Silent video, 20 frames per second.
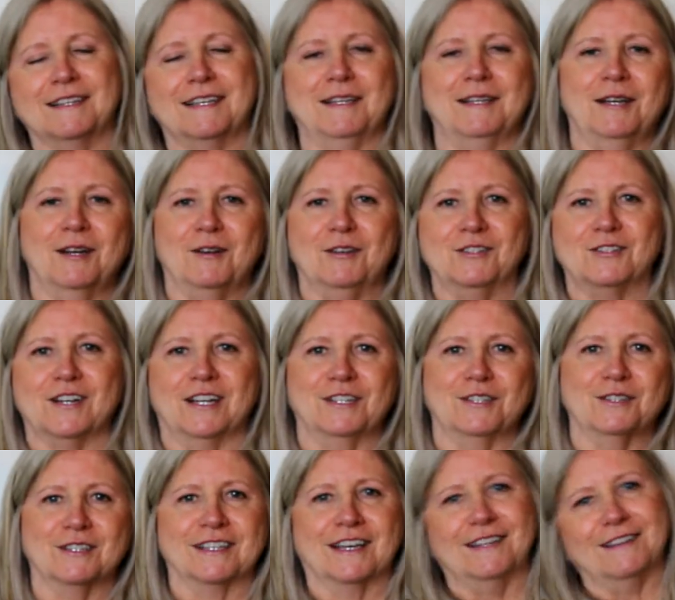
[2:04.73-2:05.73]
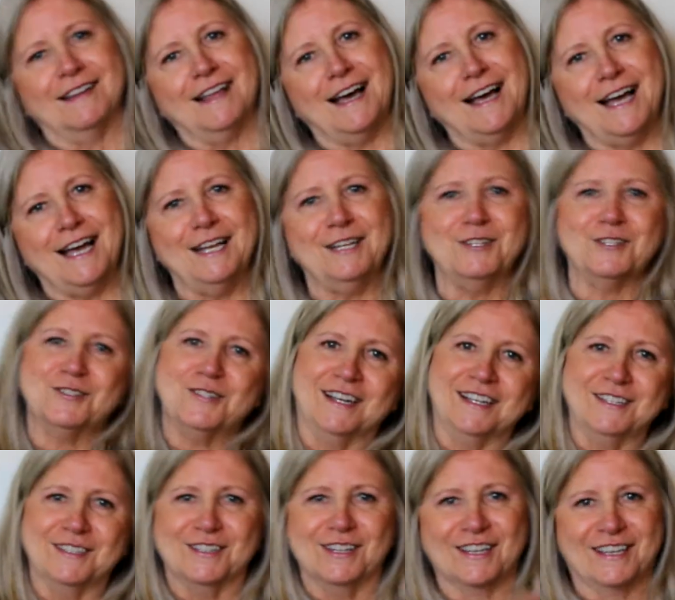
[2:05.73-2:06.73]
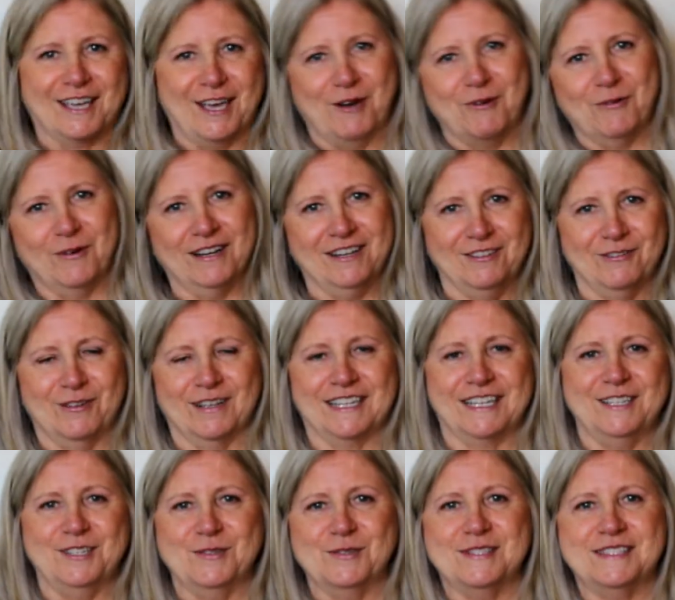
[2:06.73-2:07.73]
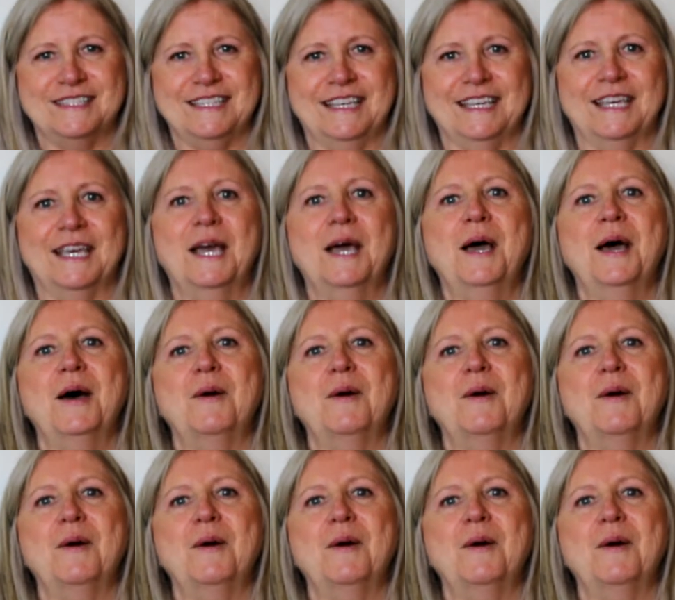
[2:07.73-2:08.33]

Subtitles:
you're trying to look online, you're trying to look at what can you see,